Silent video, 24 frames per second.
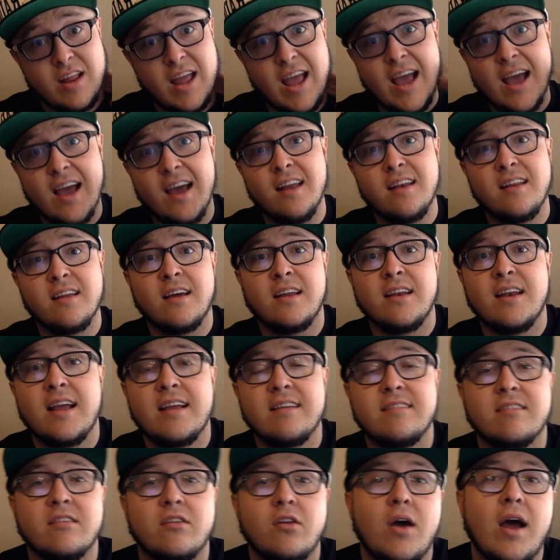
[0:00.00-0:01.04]
had a
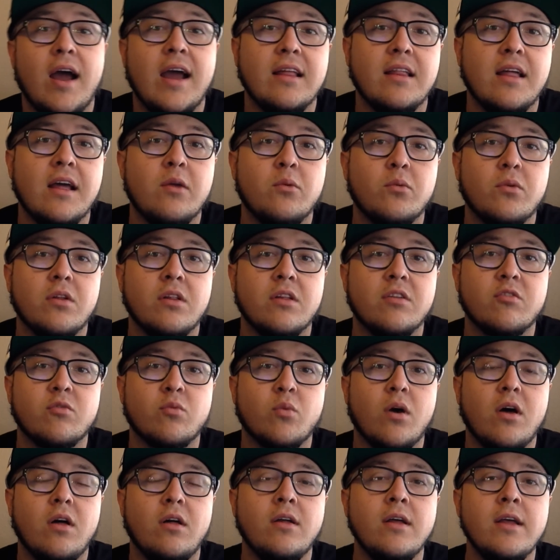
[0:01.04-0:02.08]
nice little highlight reel as
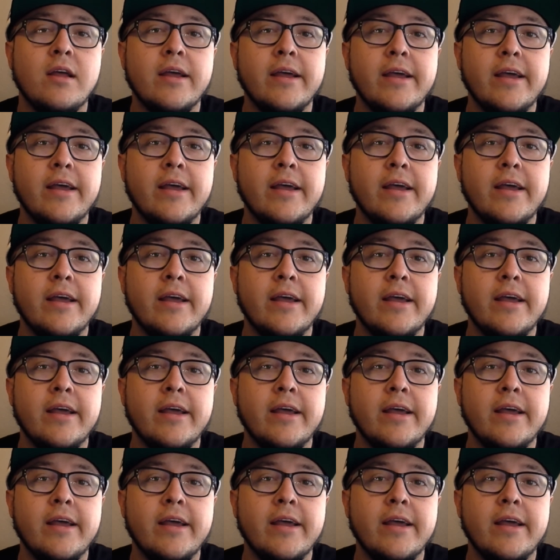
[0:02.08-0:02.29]
well.